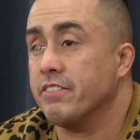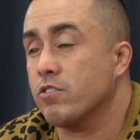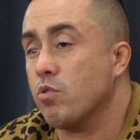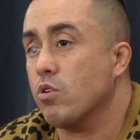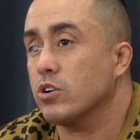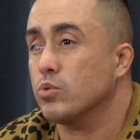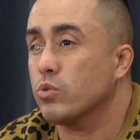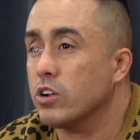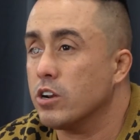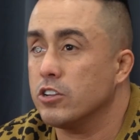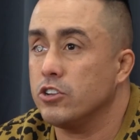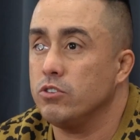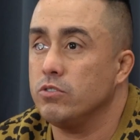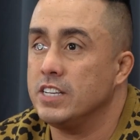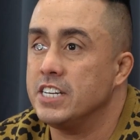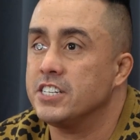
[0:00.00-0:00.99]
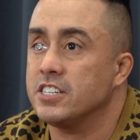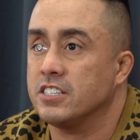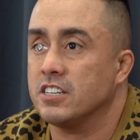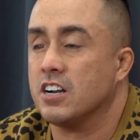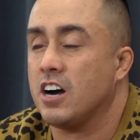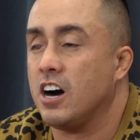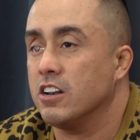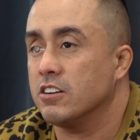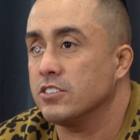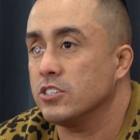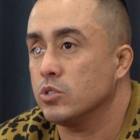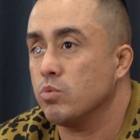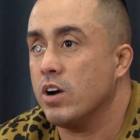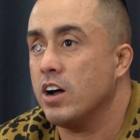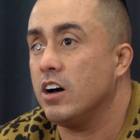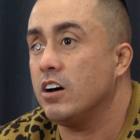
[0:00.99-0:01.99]
And of course, we're going to do leashes and collars
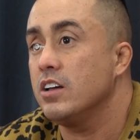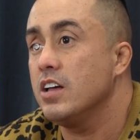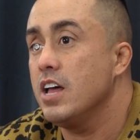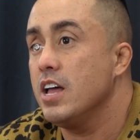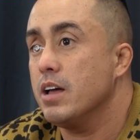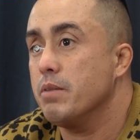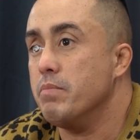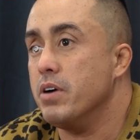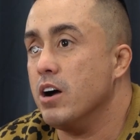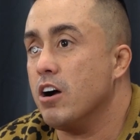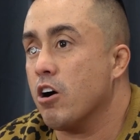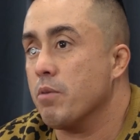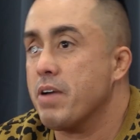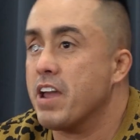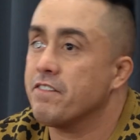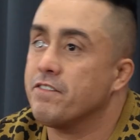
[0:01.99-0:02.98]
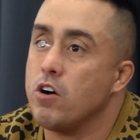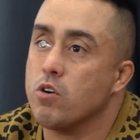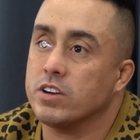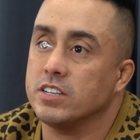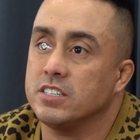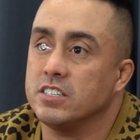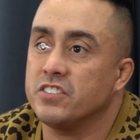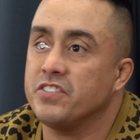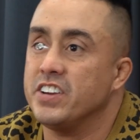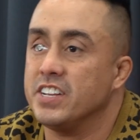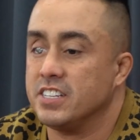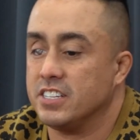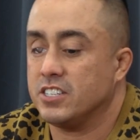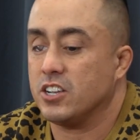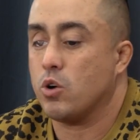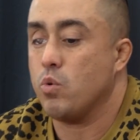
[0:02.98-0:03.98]
as well. But our main focus is
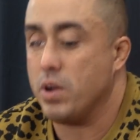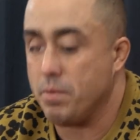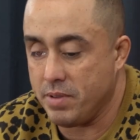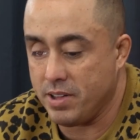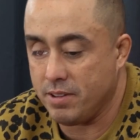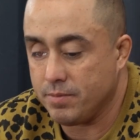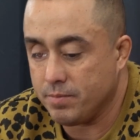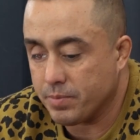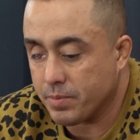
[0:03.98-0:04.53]
fitness equipment.